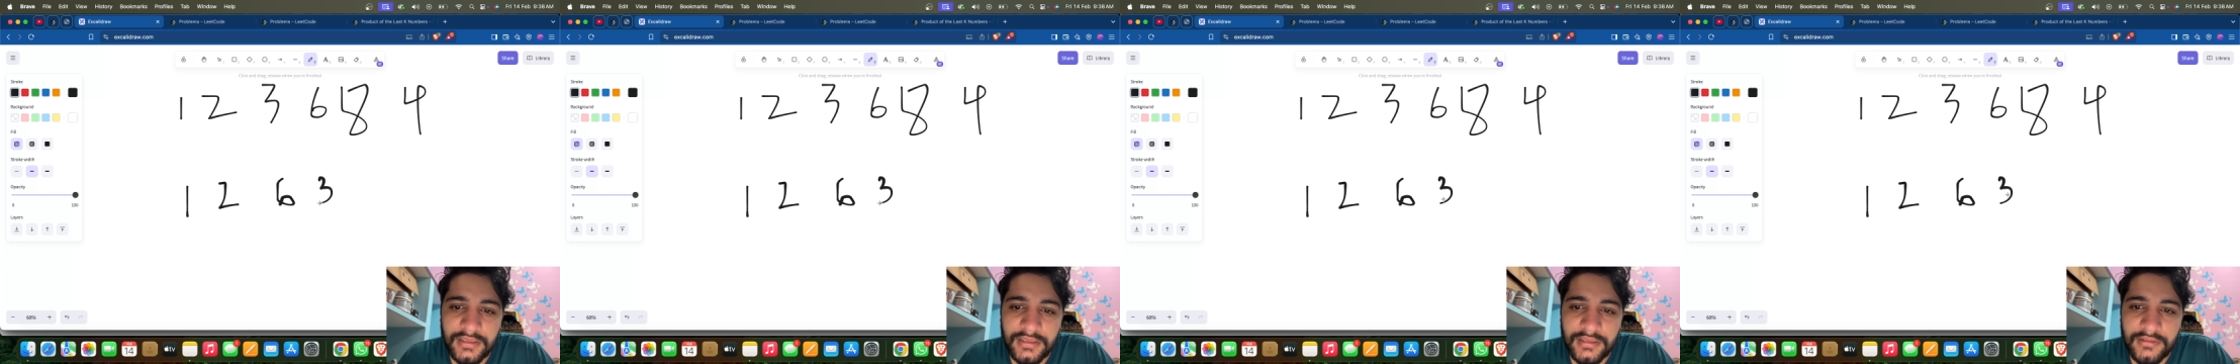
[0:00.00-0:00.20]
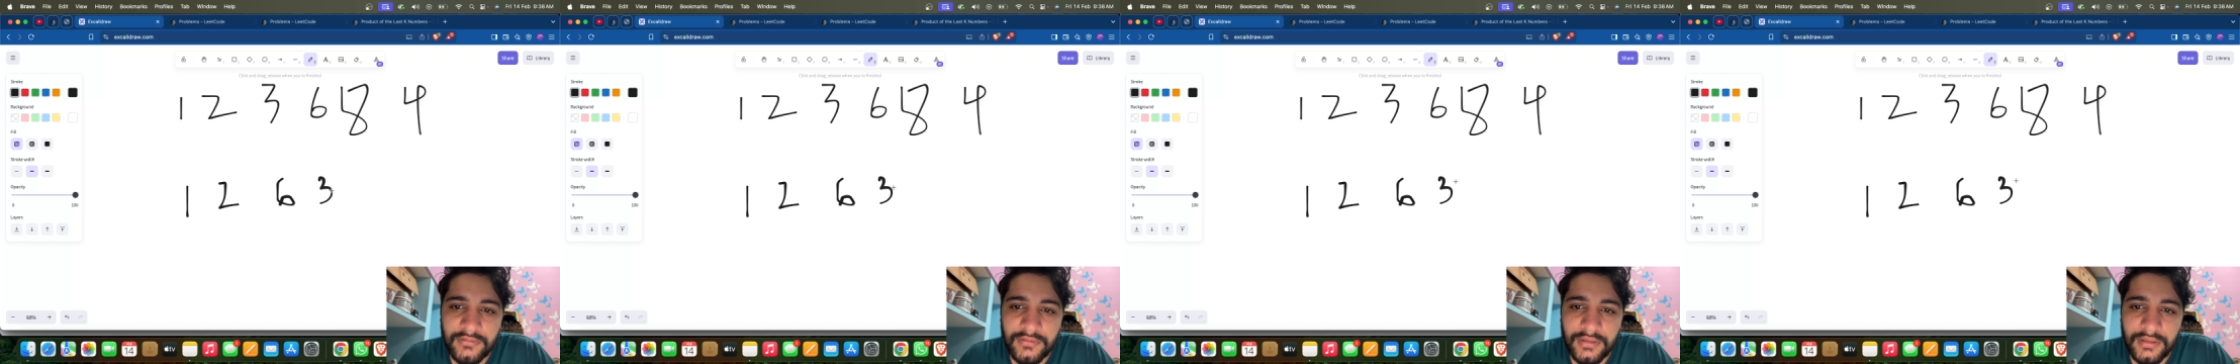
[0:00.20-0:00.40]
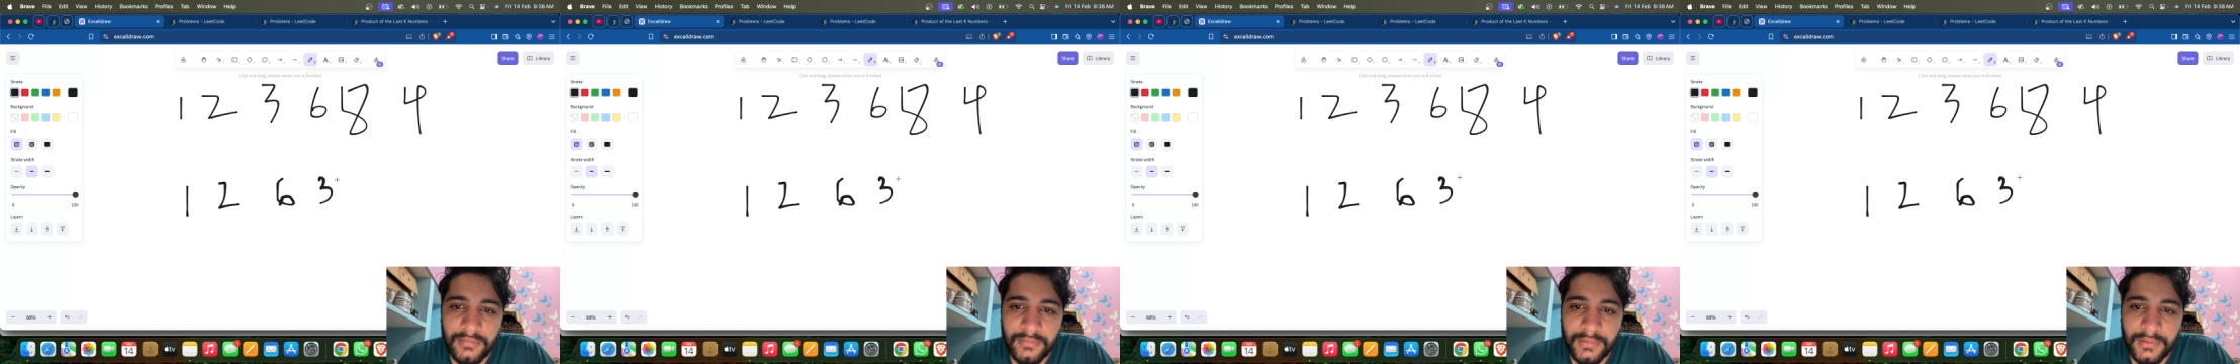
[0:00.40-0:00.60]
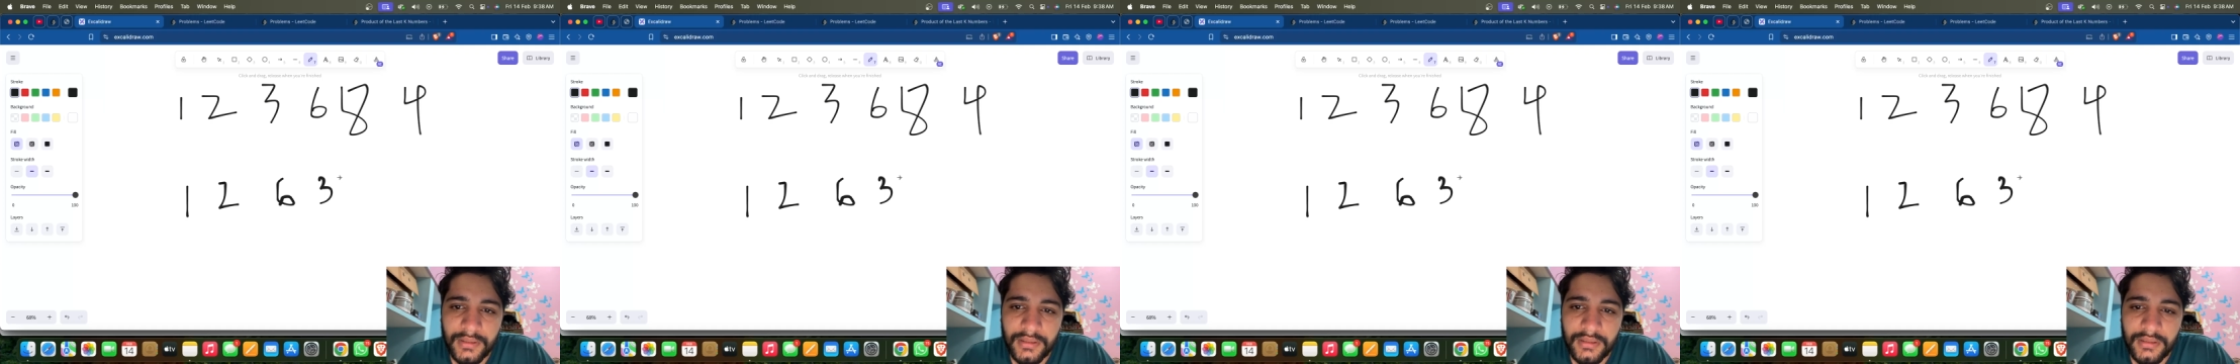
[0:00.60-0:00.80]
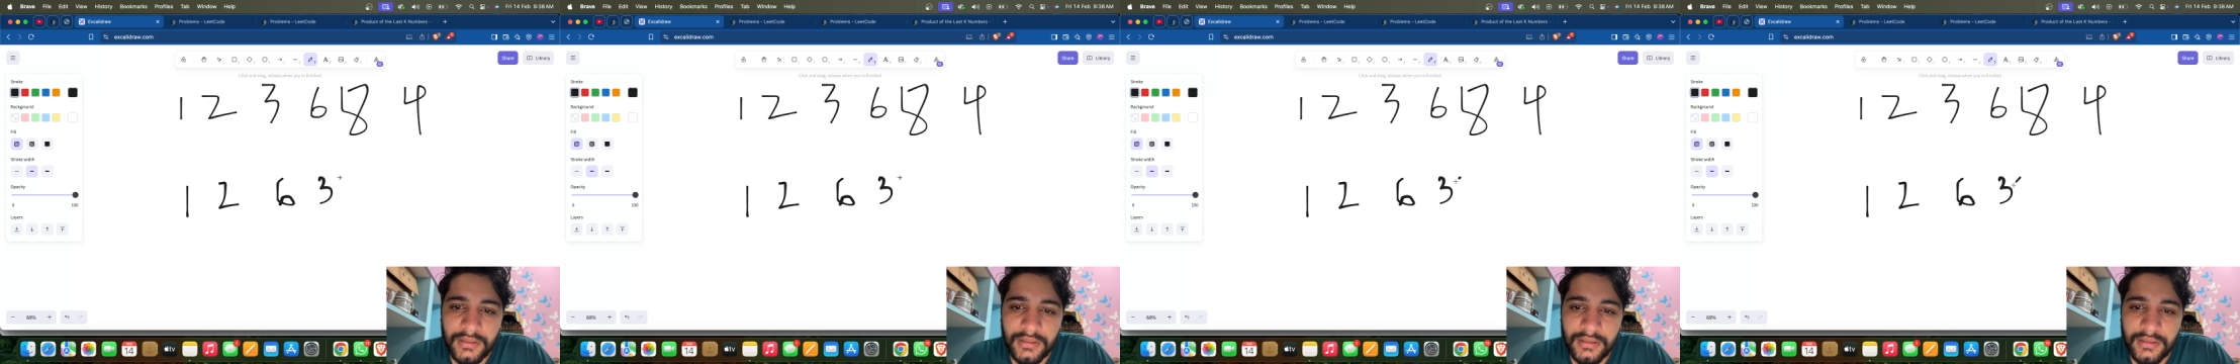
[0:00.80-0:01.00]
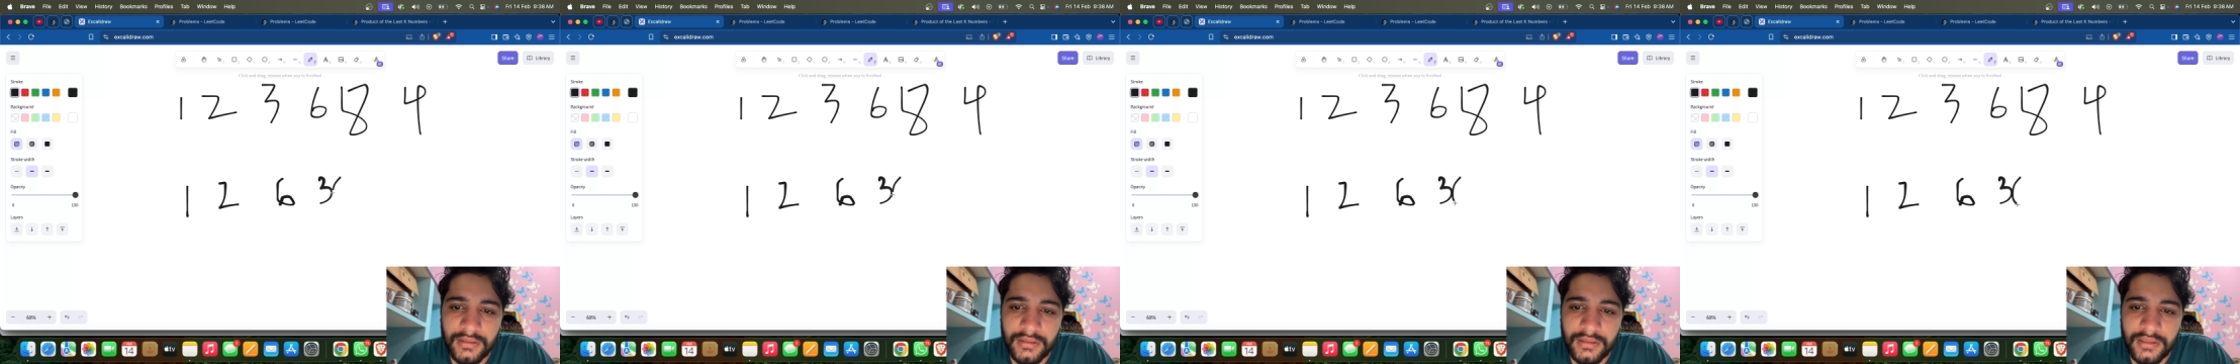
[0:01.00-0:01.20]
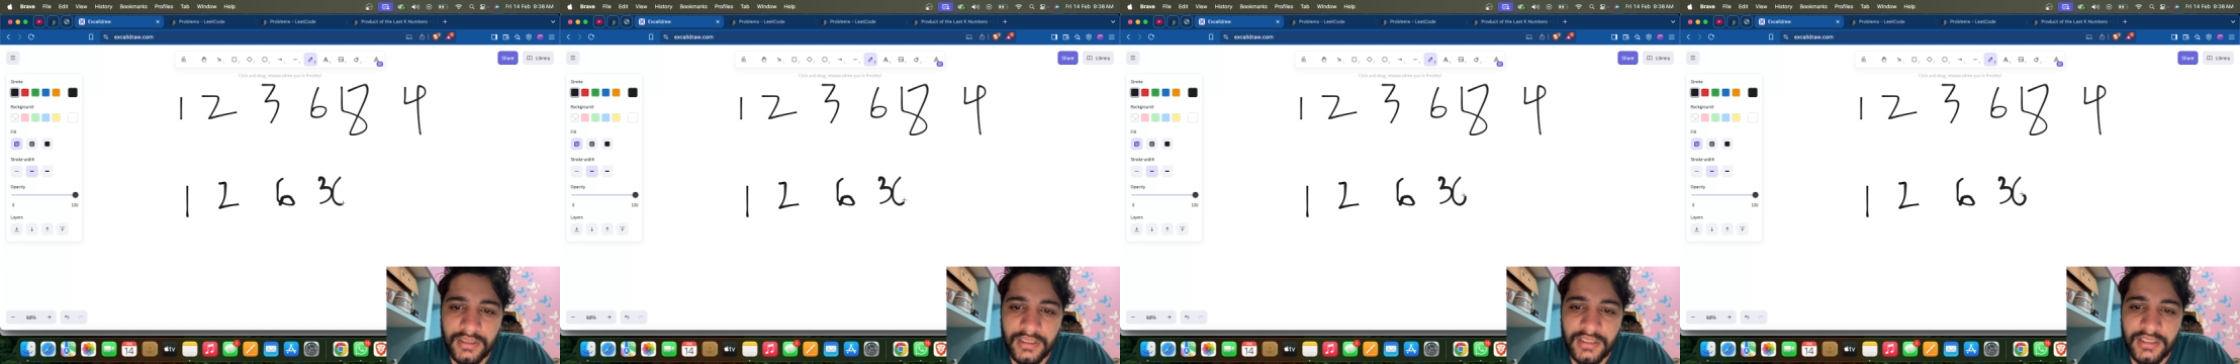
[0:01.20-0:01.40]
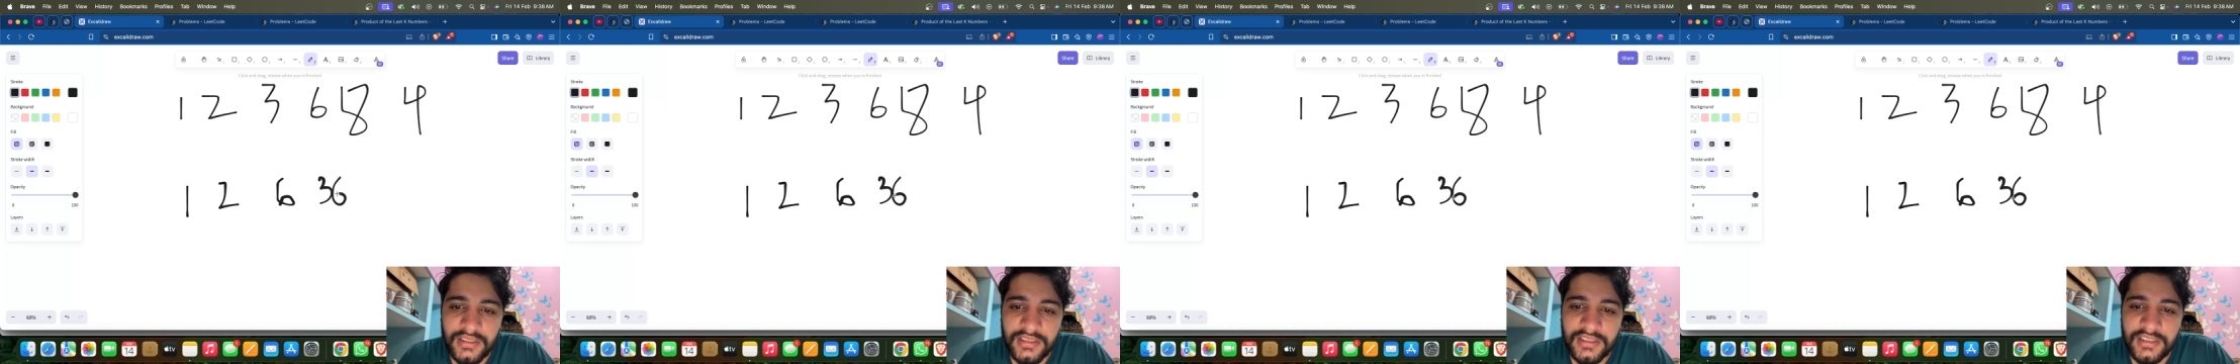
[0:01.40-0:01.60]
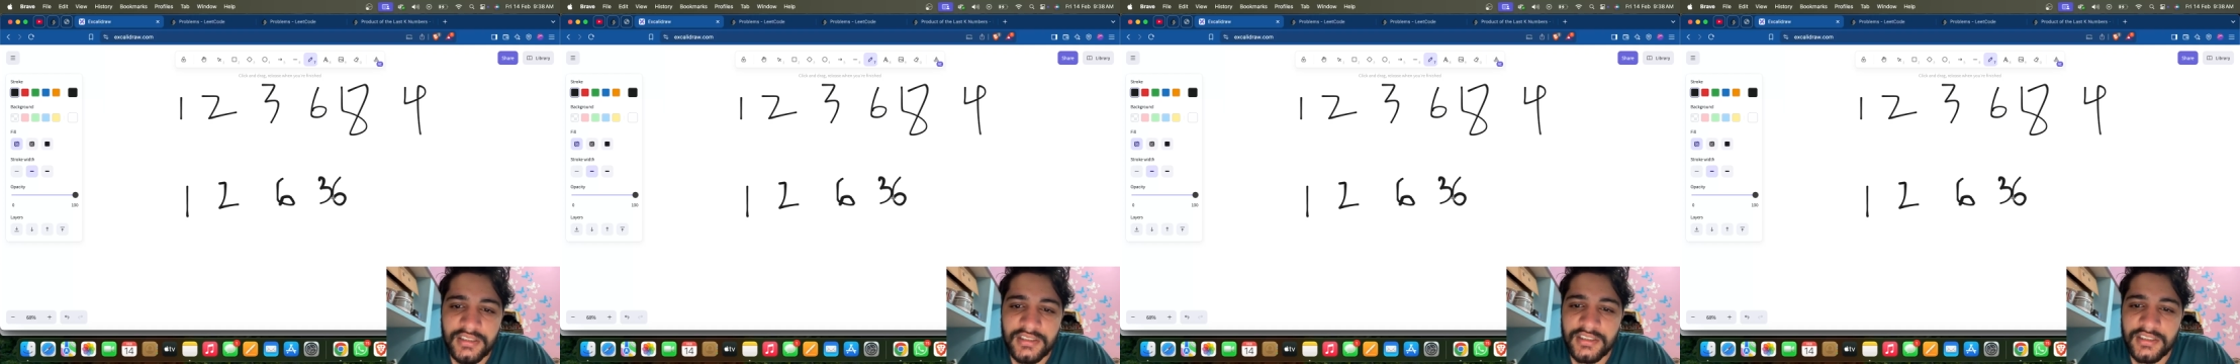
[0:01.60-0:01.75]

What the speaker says: it will be 36